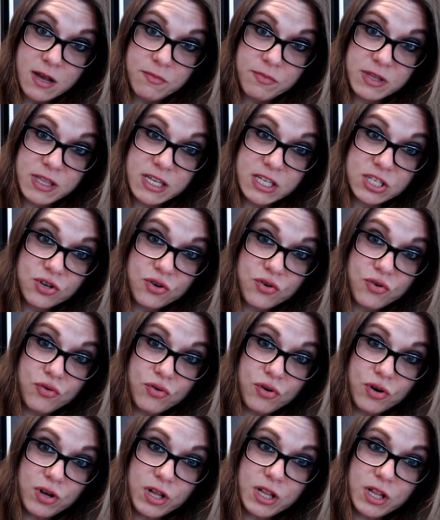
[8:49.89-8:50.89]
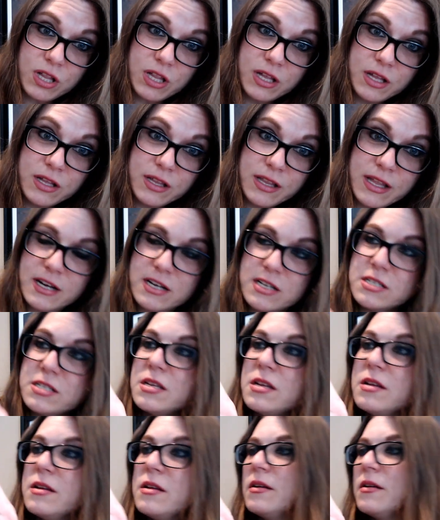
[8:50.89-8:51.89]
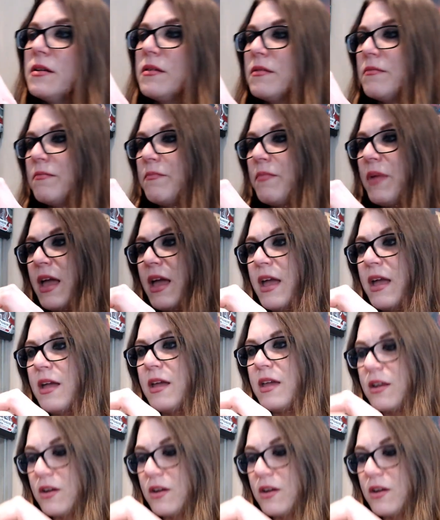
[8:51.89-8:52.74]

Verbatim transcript: But these are cool. There's Pink